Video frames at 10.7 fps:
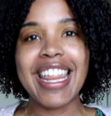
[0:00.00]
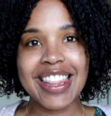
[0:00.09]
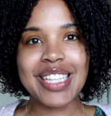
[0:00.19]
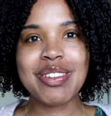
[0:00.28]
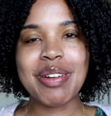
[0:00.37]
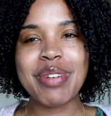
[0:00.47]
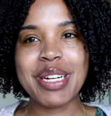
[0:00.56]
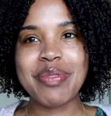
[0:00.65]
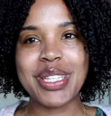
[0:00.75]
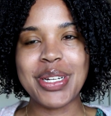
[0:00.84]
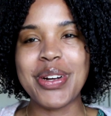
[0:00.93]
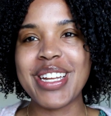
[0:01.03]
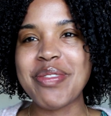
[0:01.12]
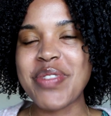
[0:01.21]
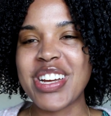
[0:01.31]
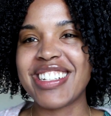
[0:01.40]
That's what I'm going to be doing
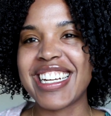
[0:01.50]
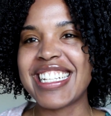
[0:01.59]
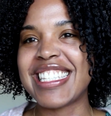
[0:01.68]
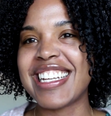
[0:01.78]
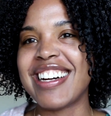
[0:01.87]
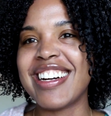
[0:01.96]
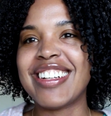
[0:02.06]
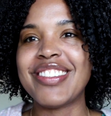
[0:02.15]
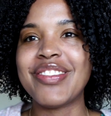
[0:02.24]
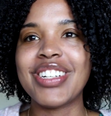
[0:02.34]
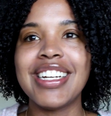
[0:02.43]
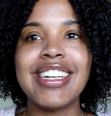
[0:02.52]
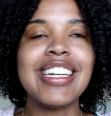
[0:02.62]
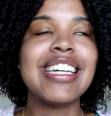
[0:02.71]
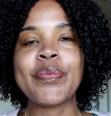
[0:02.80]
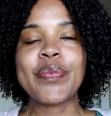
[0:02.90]
a wear test of.
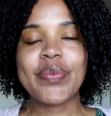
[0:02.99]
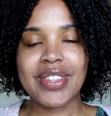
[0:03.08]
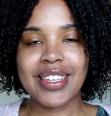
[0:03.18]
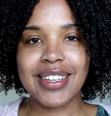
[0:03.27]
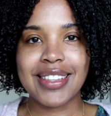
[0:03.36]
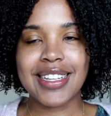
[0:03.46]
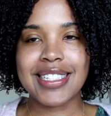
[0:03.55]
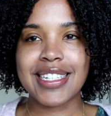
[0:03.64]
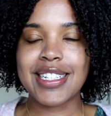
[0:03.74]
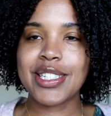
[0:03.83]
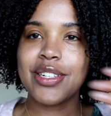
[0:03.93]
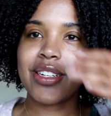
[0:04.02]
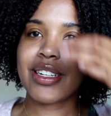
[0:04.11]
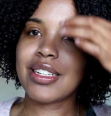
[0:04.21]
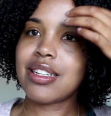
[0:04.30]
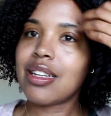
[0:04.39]
Let's get
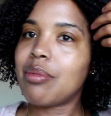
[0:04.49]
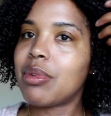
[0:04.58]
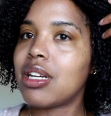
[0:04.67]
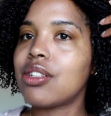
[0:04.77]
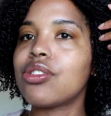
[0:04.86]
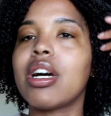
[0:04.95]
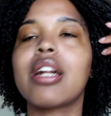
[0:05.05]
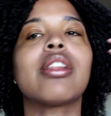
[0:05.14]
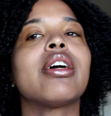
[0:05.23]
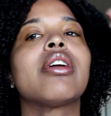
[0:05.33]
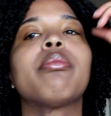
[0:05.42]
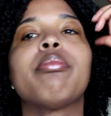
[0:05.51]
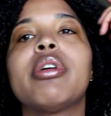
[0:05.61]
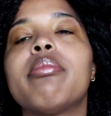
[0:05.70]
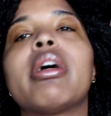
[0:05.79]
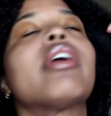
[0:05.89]
started. I'm going to try to
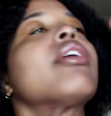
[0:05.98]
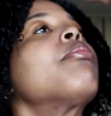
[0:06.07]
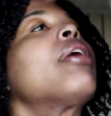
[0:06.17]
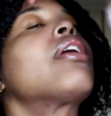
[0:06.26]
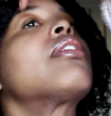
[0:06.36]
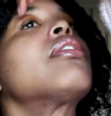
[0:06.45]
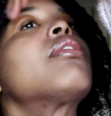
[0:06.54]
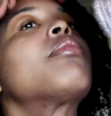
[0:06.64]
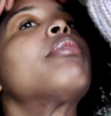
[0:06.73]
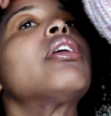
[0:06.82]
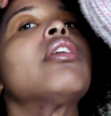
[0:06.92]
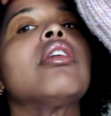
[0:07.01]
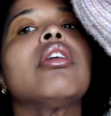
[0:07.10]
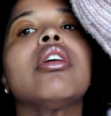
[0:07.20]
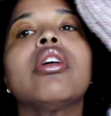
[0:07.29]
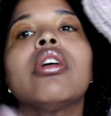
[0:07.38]
put my hair back a little bit.
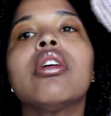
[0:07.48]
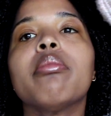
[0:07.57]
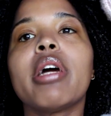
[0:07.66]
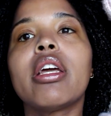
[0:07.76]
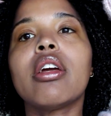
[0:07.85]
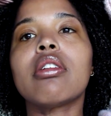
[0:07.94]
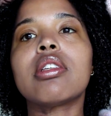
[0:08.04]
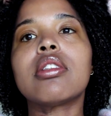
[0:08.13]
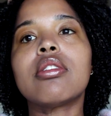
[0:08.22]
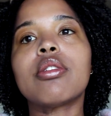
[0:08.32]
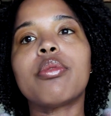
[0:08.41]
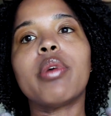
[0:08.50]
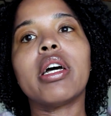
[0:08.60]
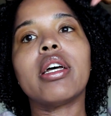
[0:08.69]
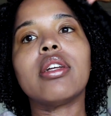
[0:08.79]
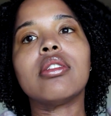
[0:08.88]
My hair is still
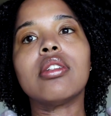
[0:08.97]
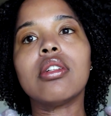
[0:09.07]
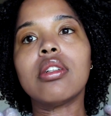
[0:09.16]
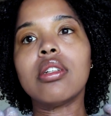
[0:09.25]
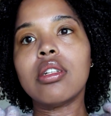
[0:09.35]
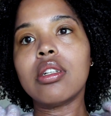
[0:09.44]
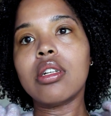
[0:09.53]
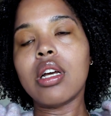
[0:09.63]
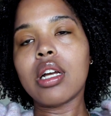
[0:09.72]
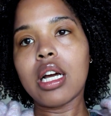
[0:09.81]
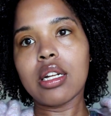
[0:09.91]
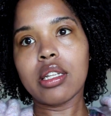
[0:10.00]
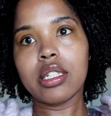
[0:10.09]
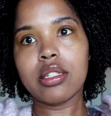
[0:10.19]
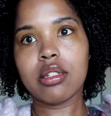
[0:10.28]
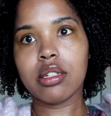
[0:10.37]
wet. Got a
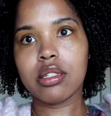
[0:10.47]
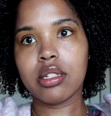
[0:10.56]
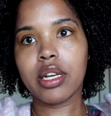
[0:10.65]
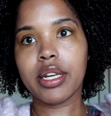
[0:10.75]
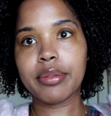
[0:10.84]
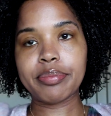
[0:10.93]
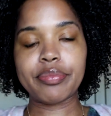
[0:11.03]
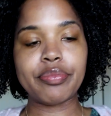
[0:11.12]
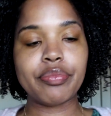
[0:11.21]
late start today.